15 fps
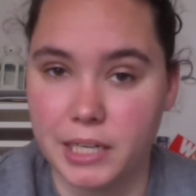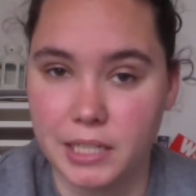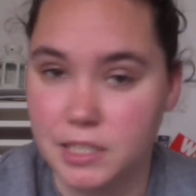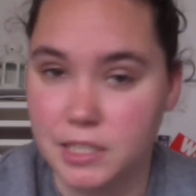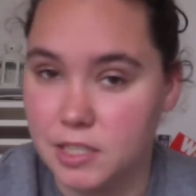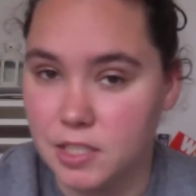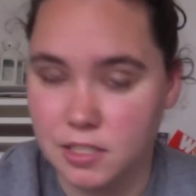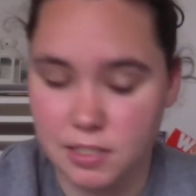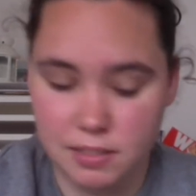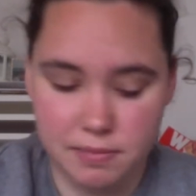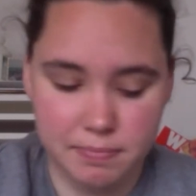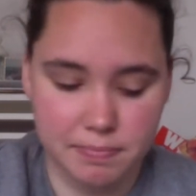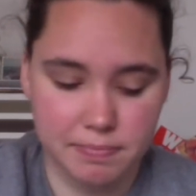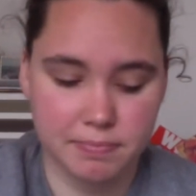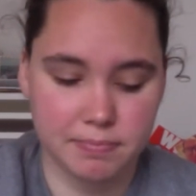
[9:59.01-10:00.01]
It's
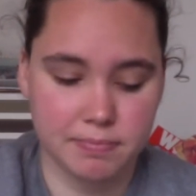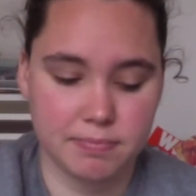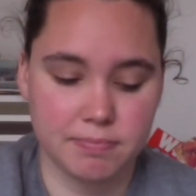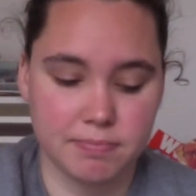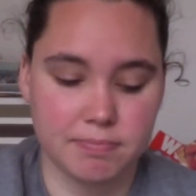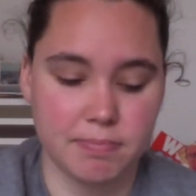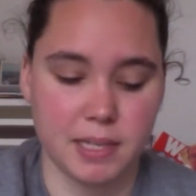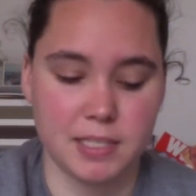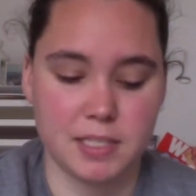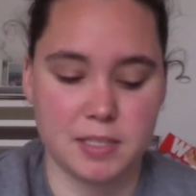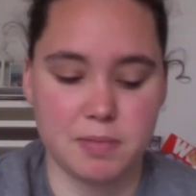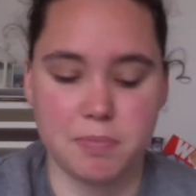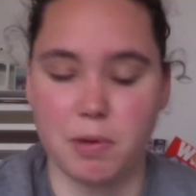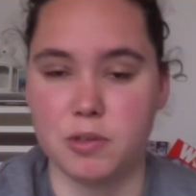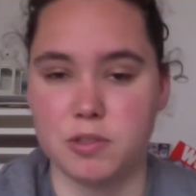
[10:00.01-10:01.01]
just my
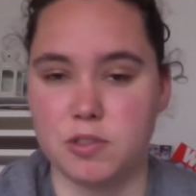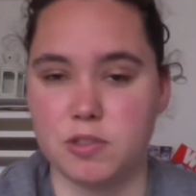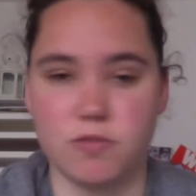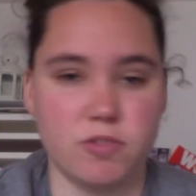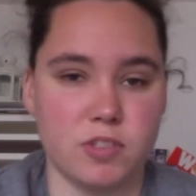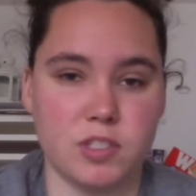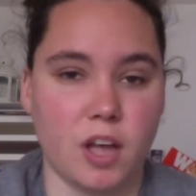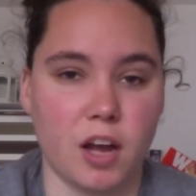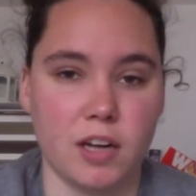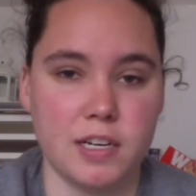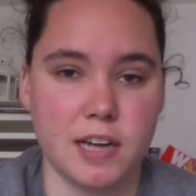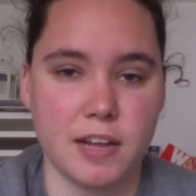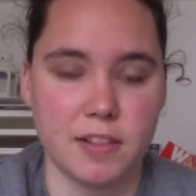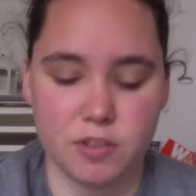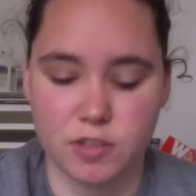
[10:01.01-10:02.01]
smarts have just gone
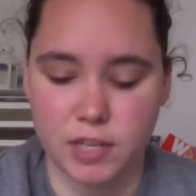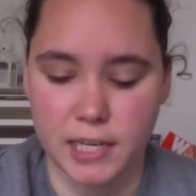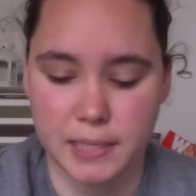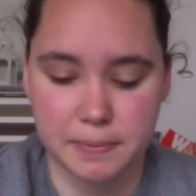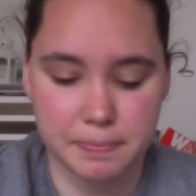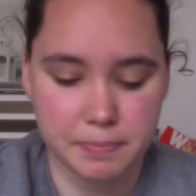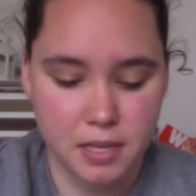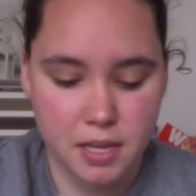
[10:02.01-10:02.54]
down the drain.